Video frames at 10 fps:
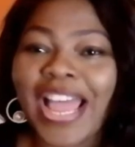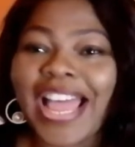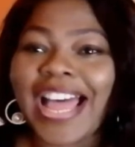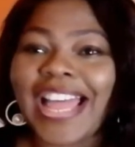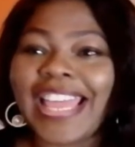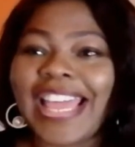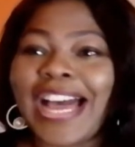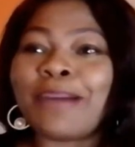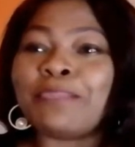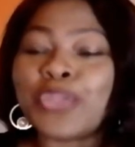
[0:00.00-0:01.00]
I
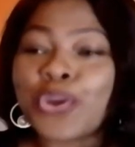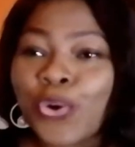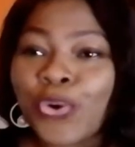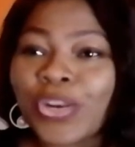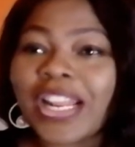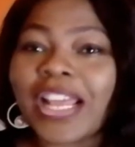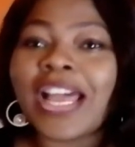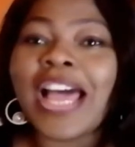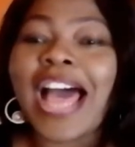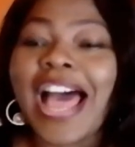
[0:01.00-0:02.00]
am known
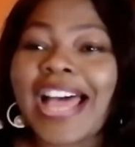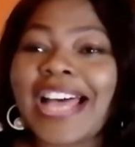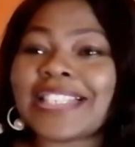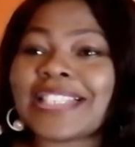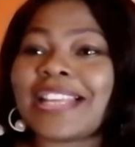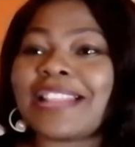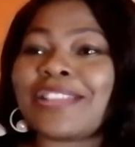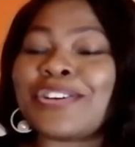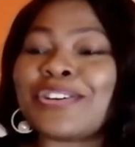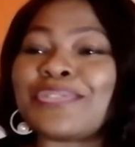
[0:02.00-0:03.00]
as
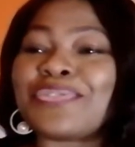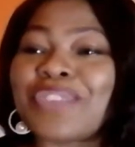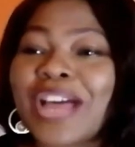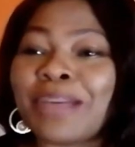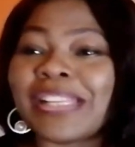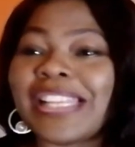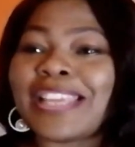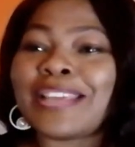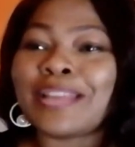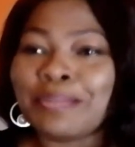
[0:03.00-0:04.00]
the
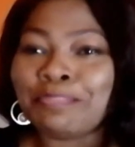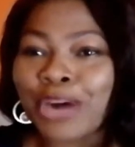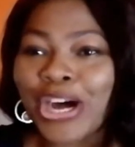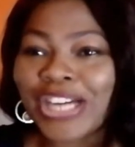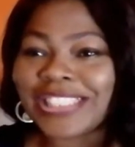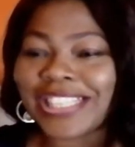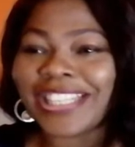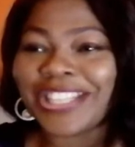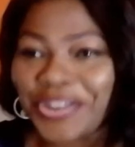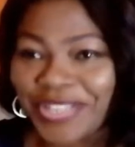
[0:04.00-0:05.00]
family bond
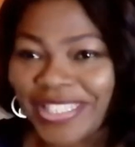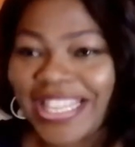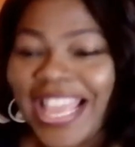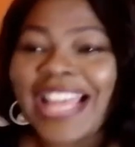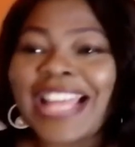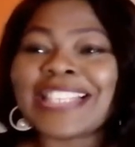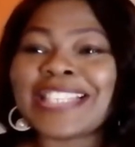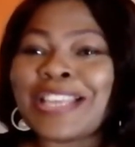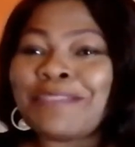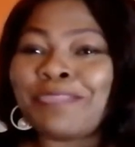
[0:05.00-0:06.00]
nurse.
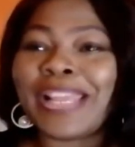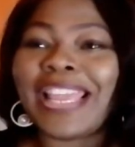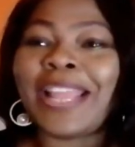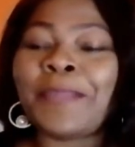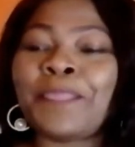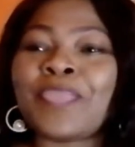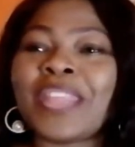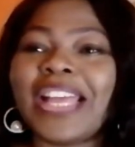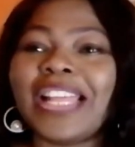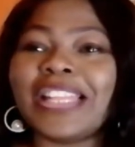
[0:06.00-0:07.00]
Simply,
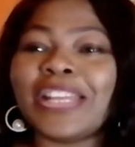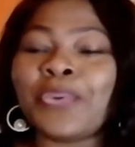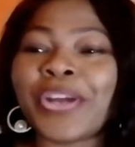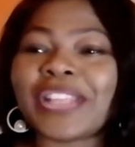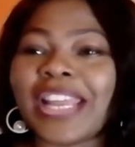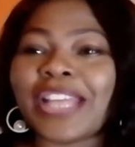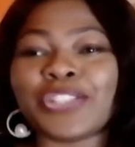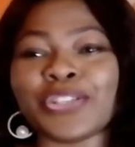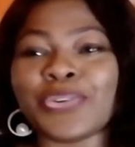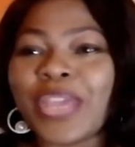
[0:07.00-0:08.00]
the work that I
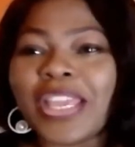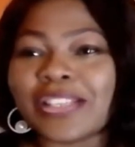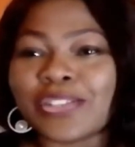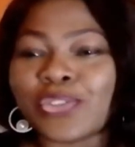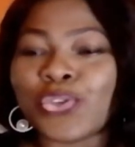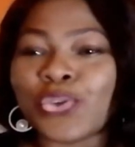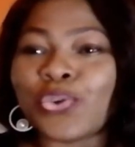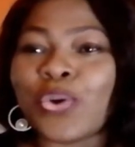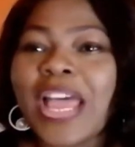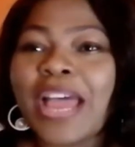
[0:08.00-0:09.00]
do is
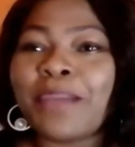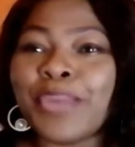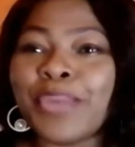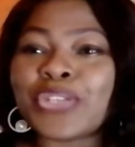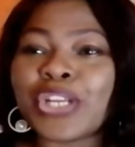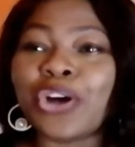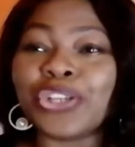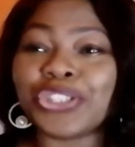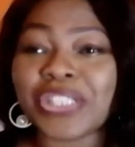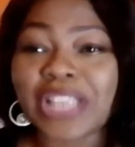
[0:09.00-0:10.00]
to bring to the
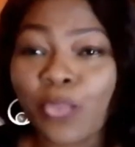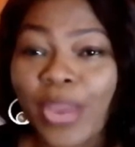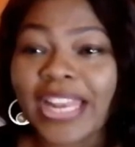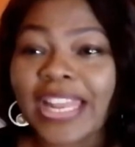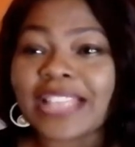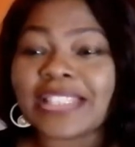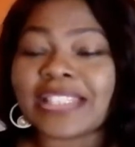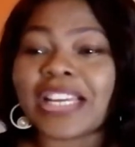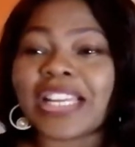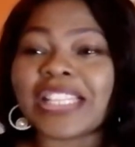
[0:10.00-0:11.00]
conscious
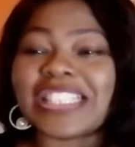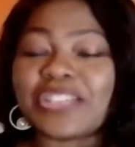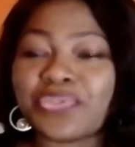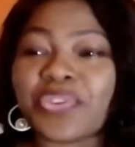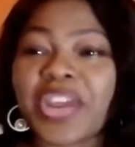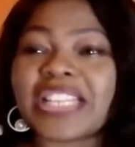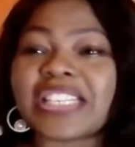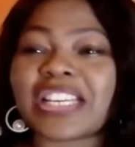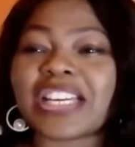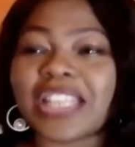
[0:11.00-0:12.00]
awareness the different
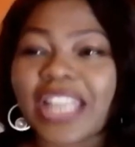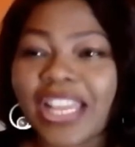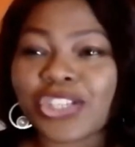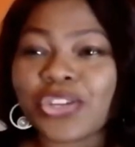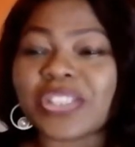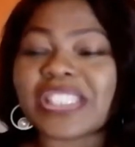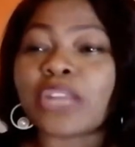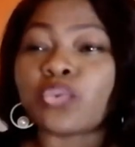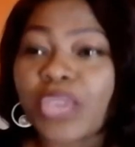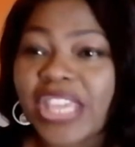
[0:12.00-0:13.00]
connections
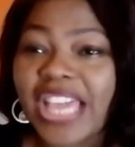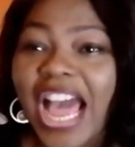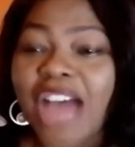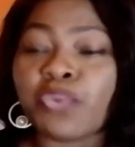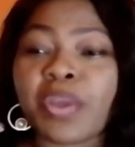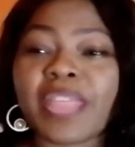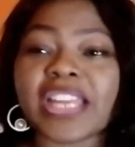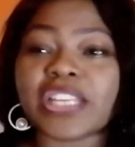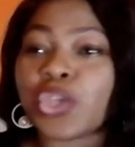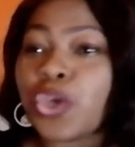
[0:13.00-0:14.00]
that we have, whether it
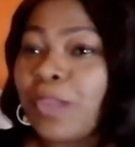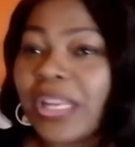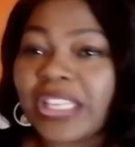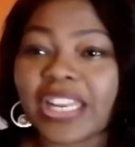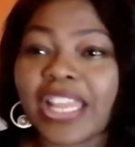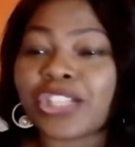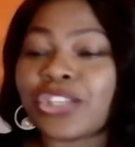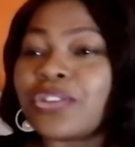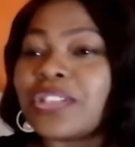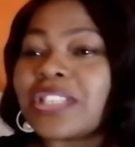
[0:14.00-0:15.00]
is human
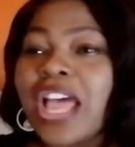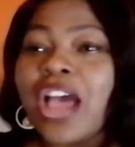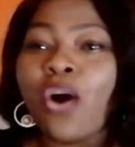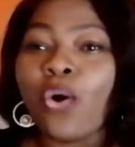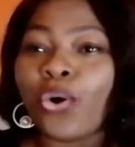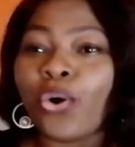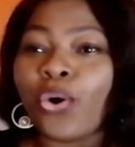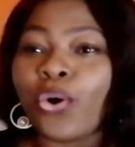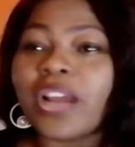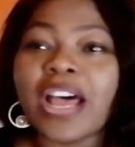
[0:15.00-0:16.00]
connections
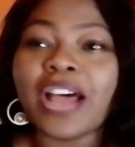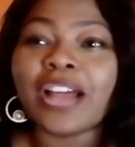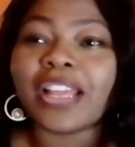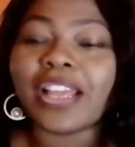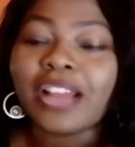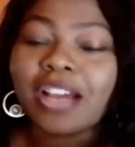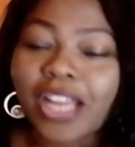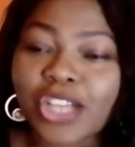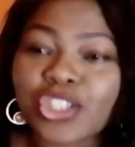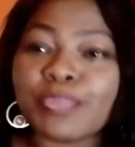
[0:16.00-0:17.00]
or
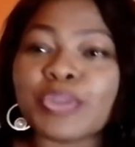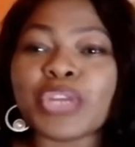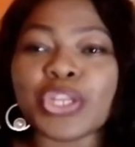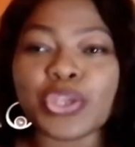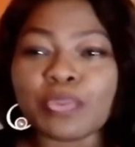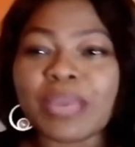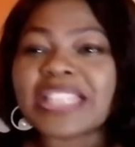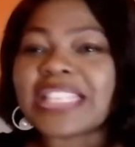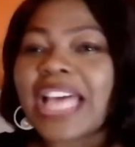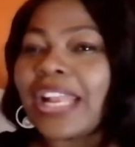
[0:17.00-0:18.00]
connection between
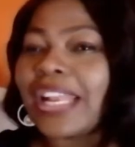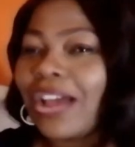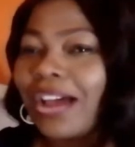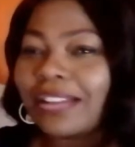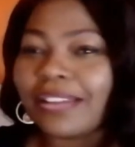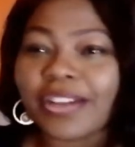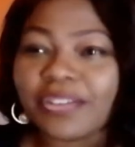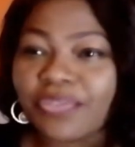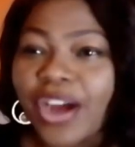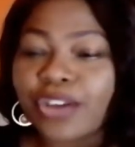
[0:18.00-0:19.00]
humans and
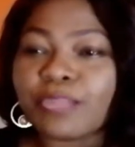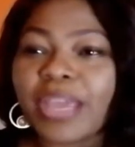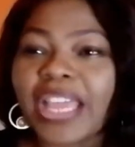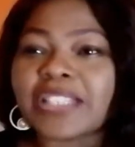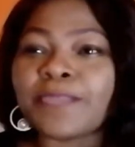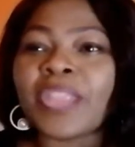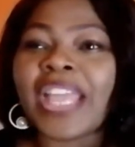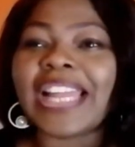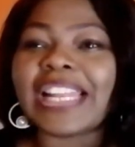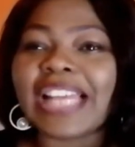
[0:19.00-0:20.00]
their environment,
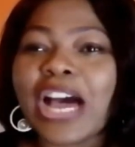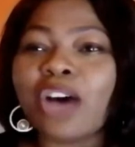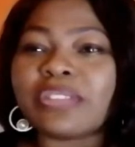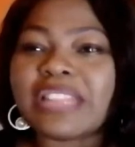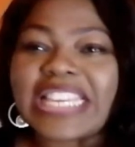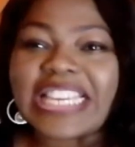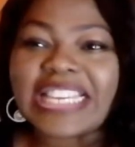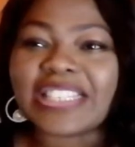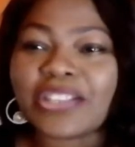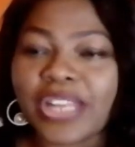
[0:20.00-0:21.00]
and how
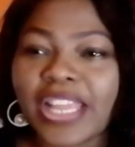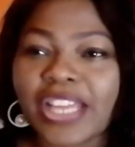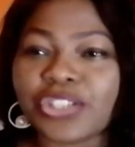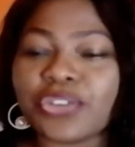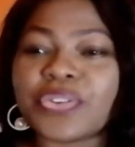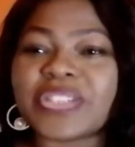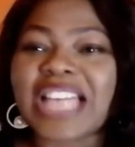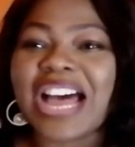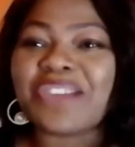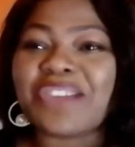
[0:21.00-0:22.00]
these connections
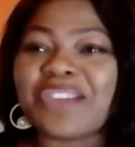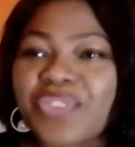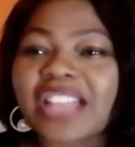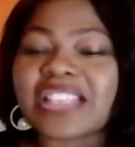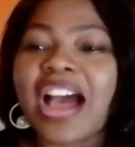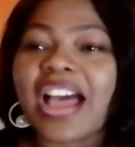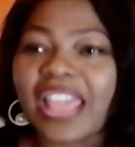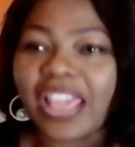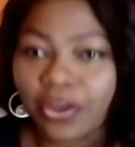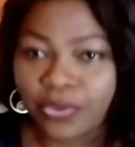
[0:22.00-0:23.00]
affect
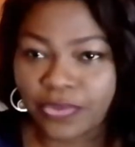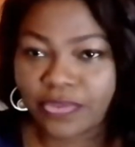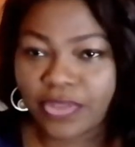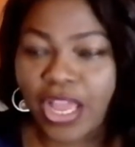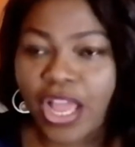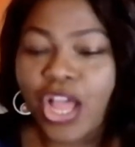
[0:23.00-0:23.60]
our health.